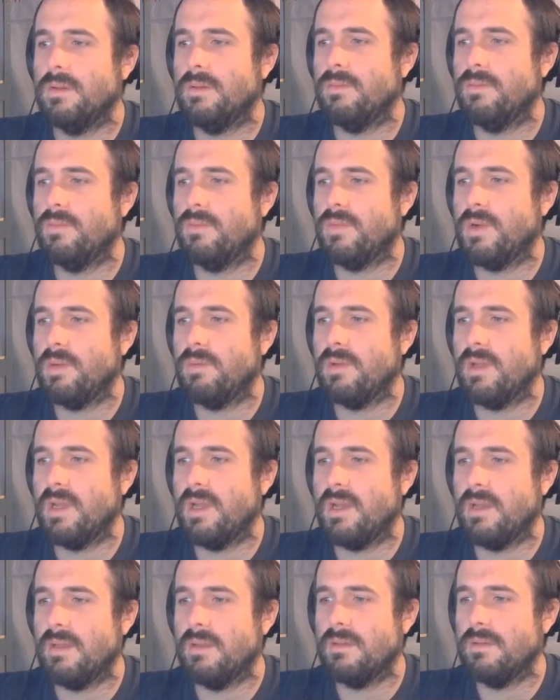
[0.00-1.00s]
Probably got
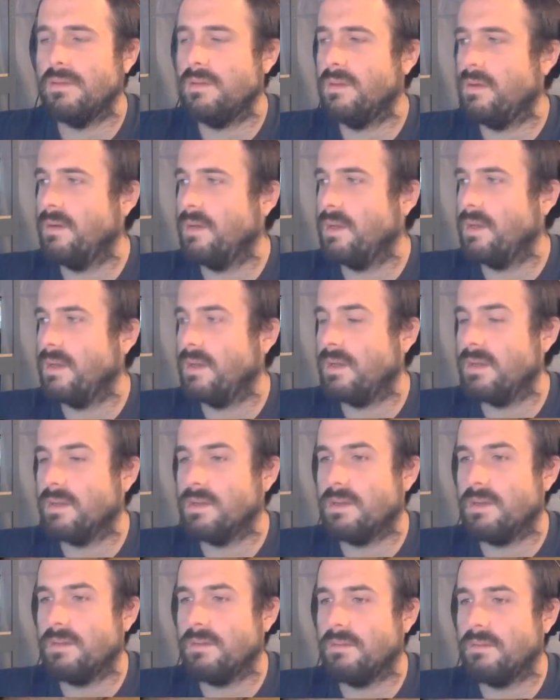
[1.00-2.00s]
a dirty connector.